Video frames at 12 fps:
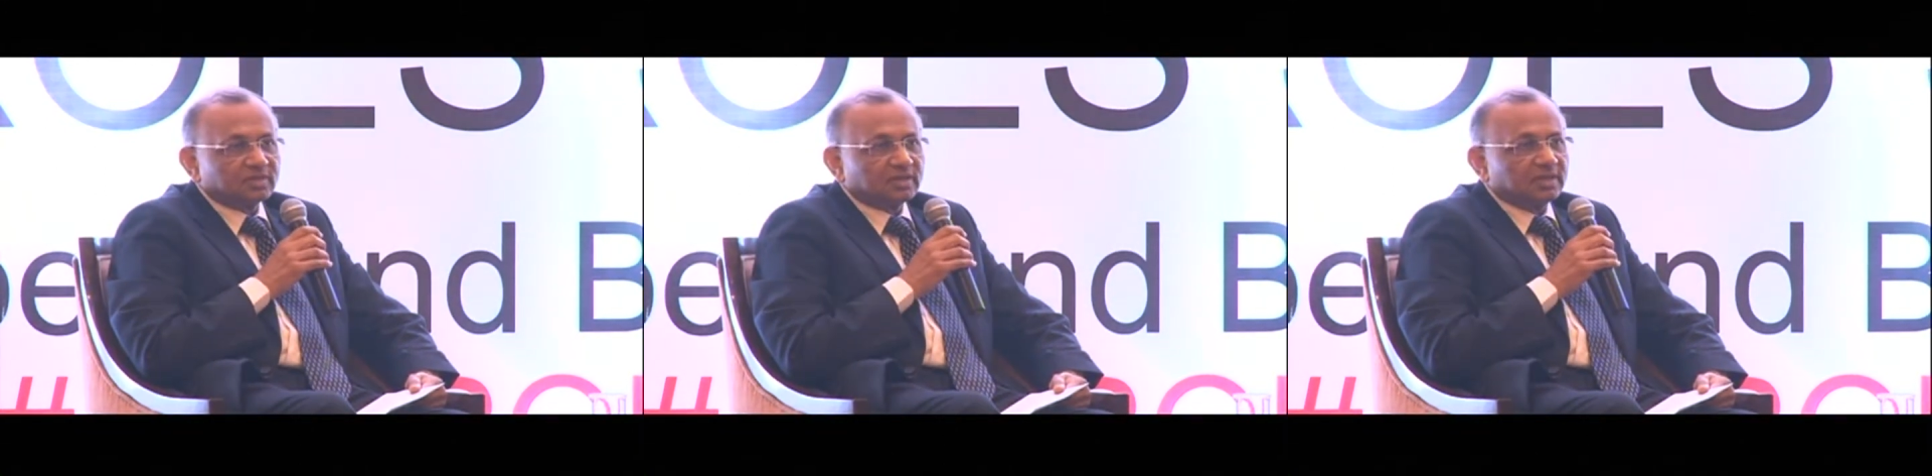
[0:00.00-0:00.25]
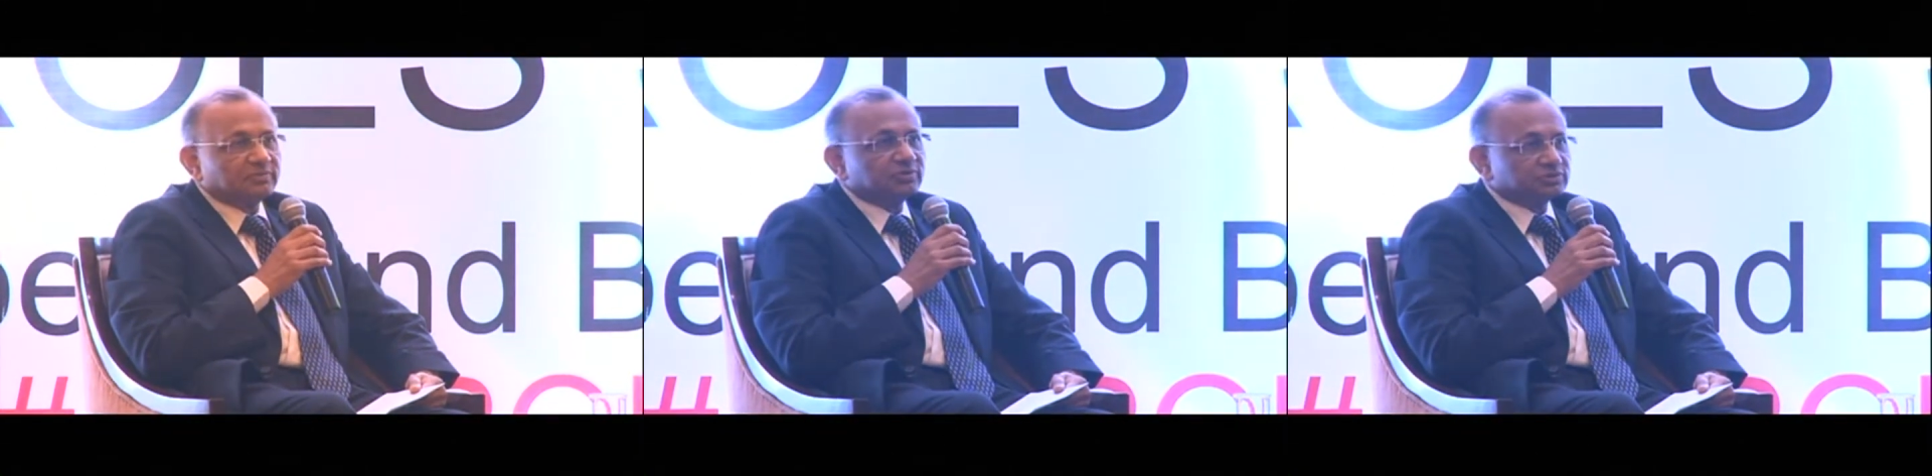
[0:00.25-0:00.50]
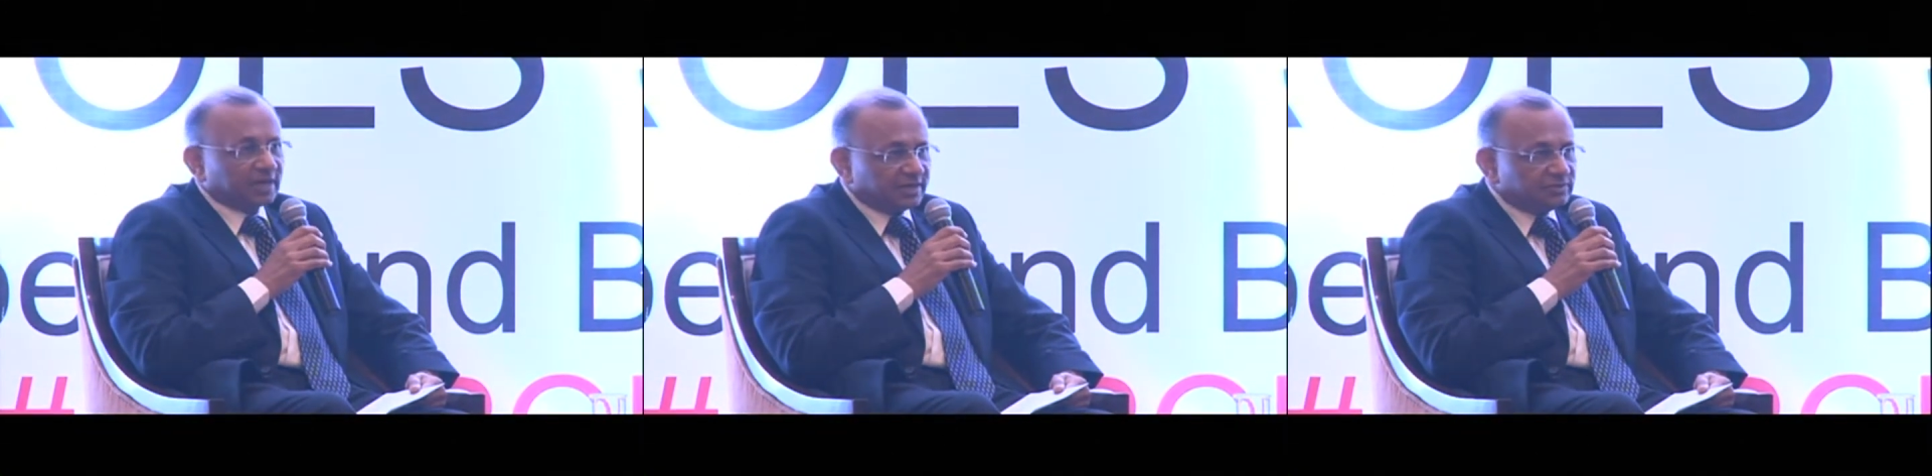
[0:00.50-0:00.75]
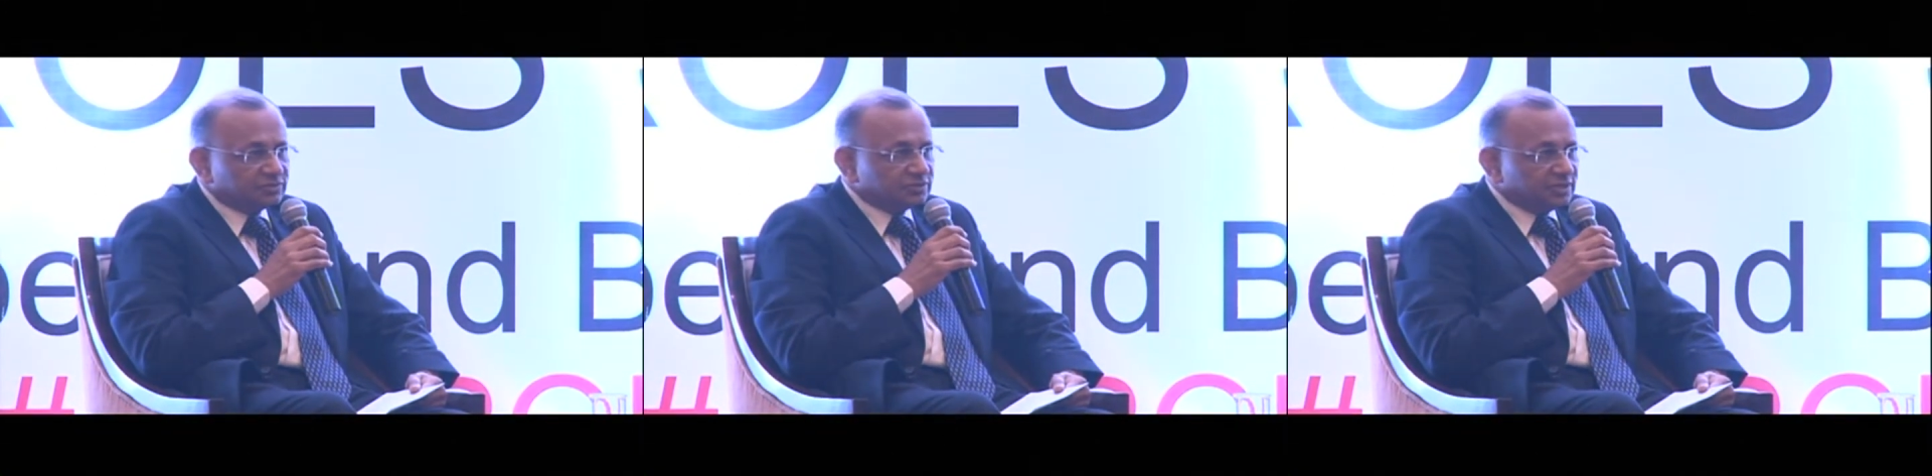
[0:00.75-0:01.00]
It was
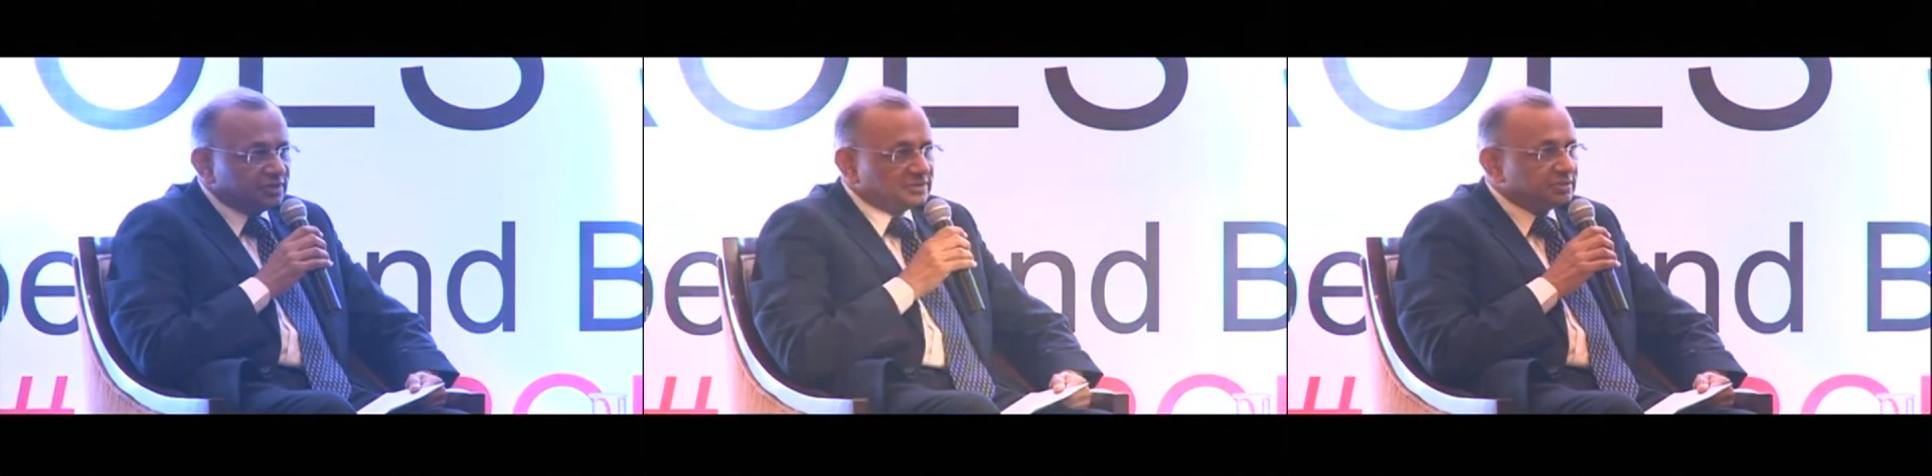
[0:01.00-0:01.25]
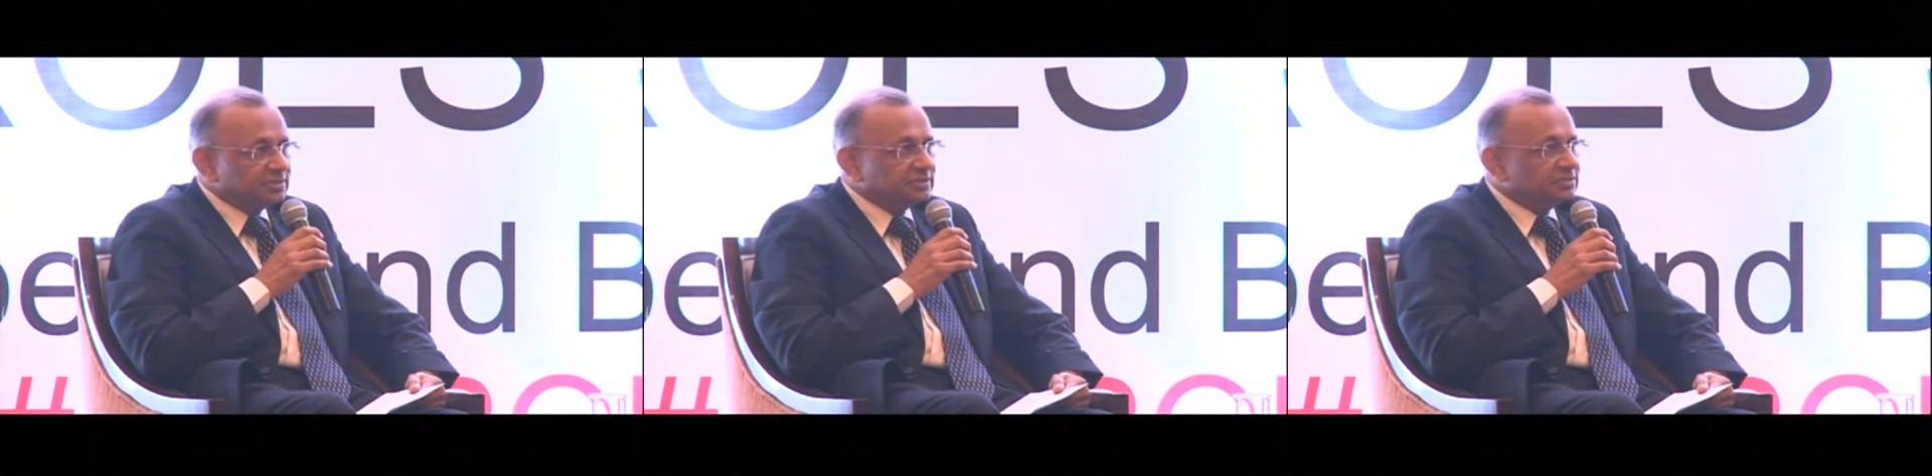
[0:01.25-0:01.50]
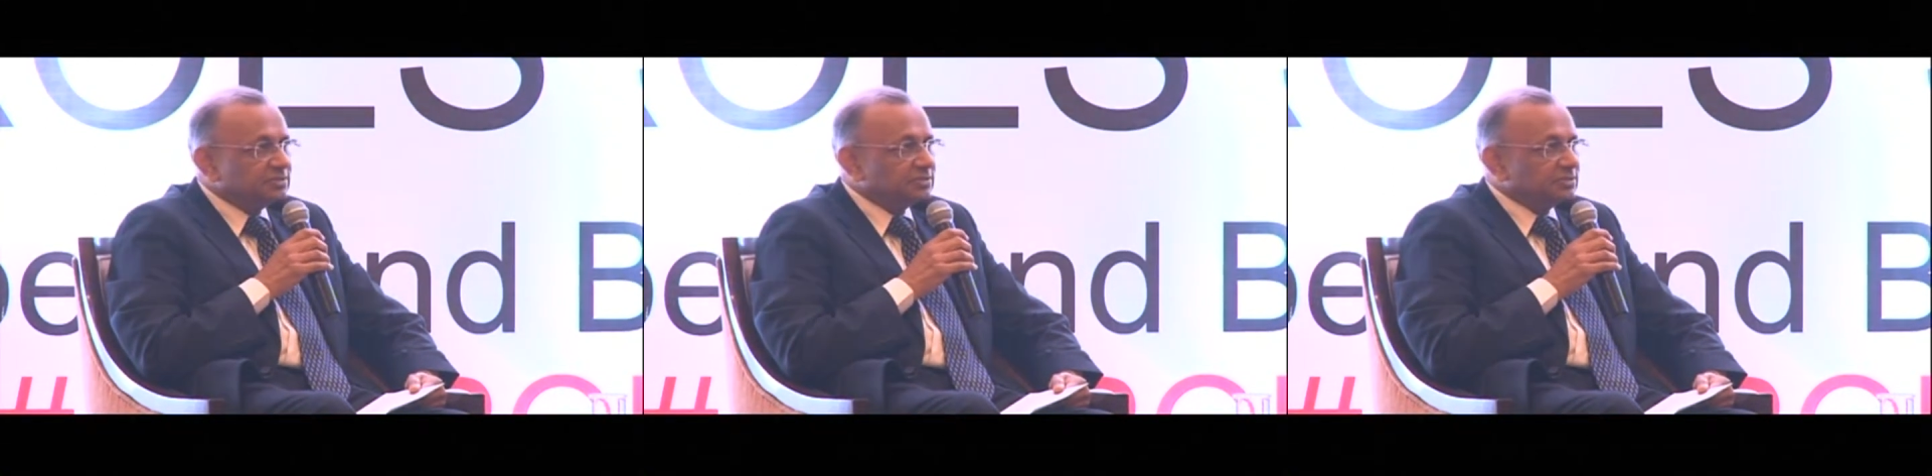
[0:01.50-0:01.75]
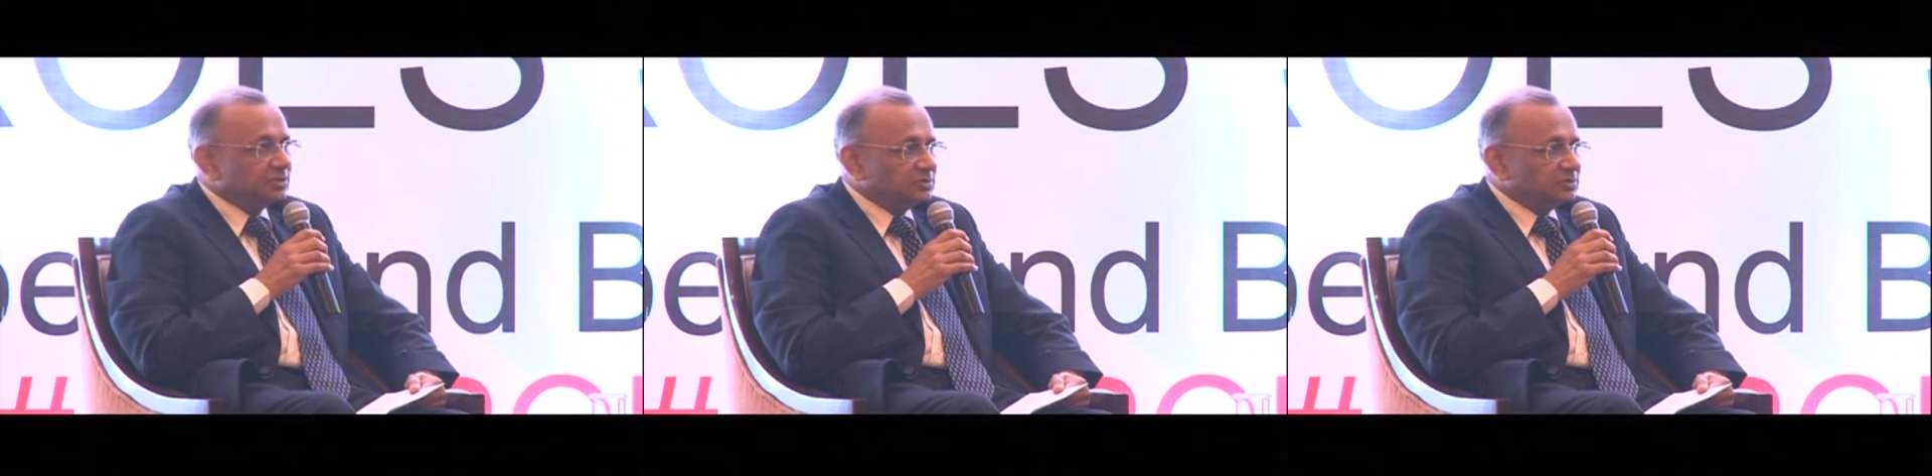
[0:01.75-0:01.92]
hydrogenated